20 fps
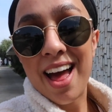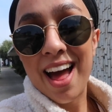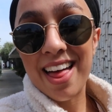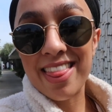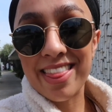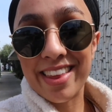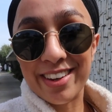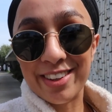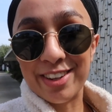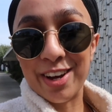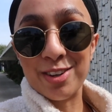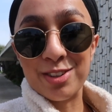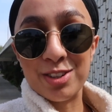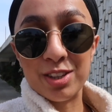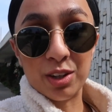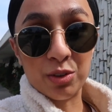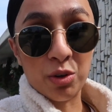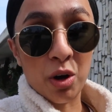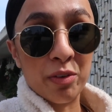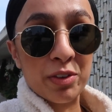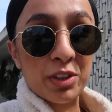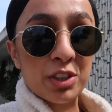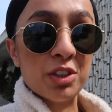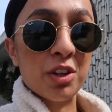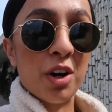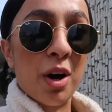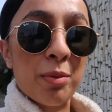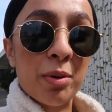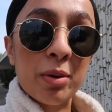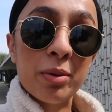and then go to that coffee
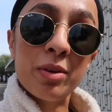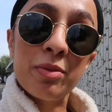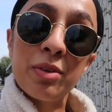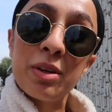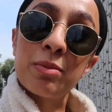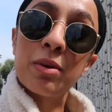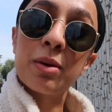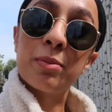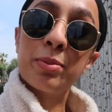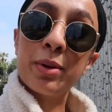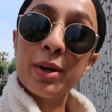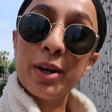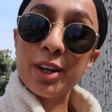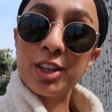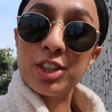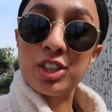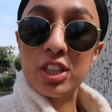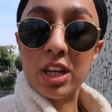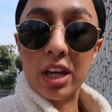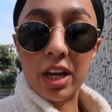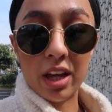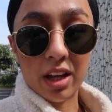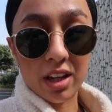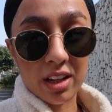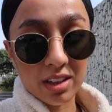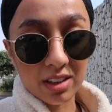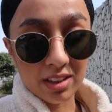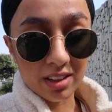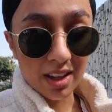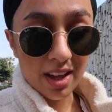shop maybe read my book
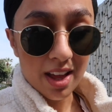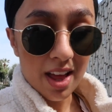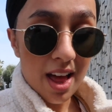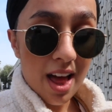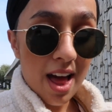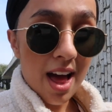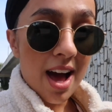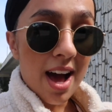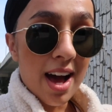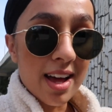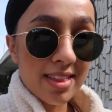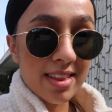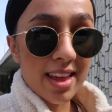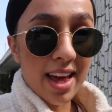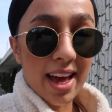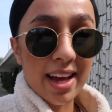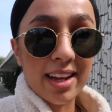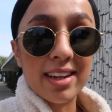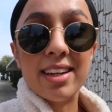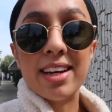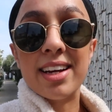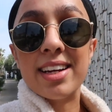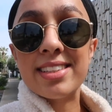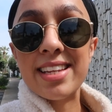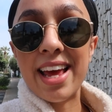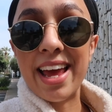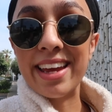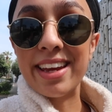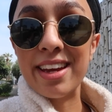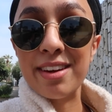chill and then
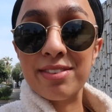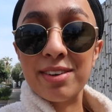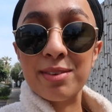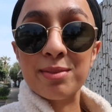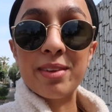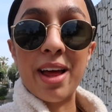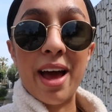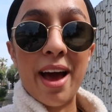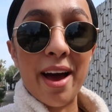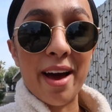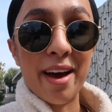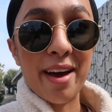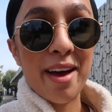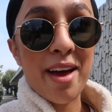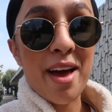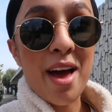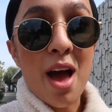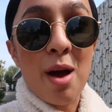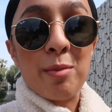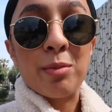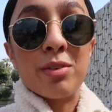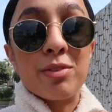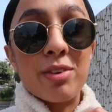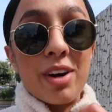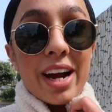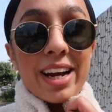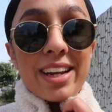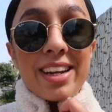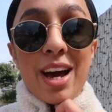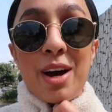take it from there but
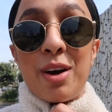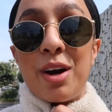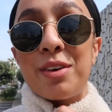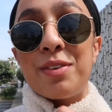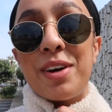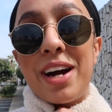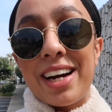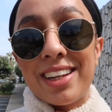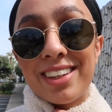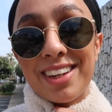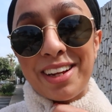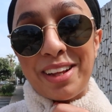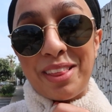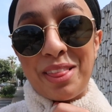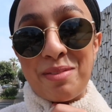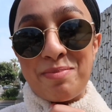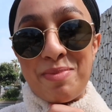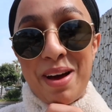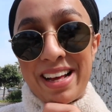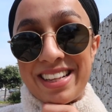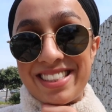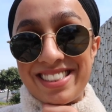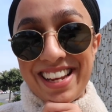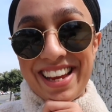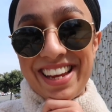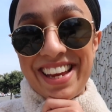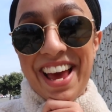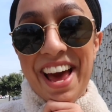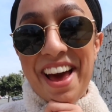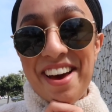right now I've had like the best
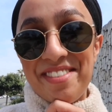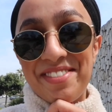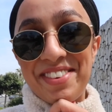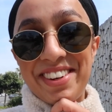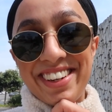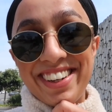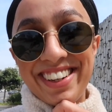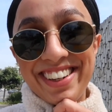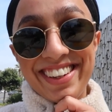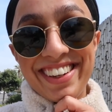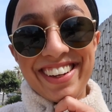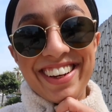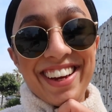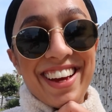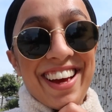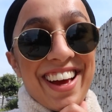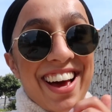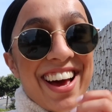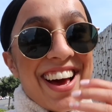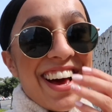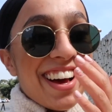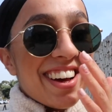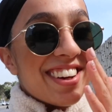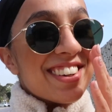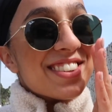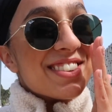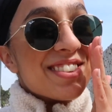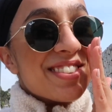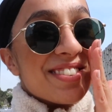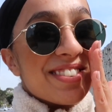day ever
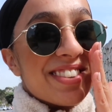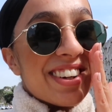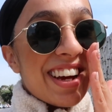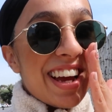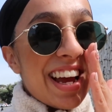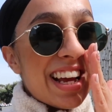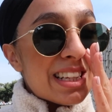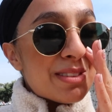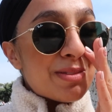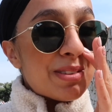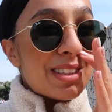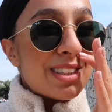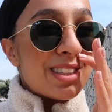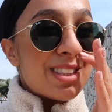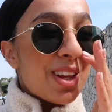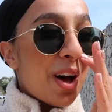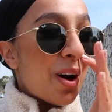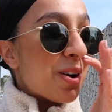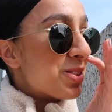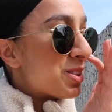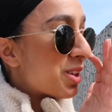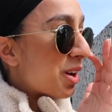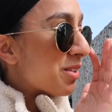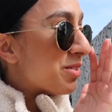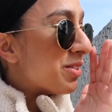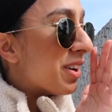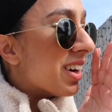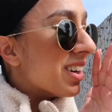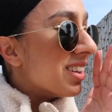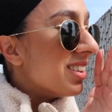um, it's been so so
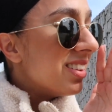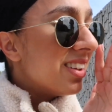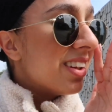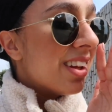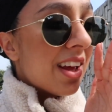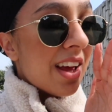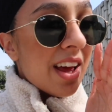fun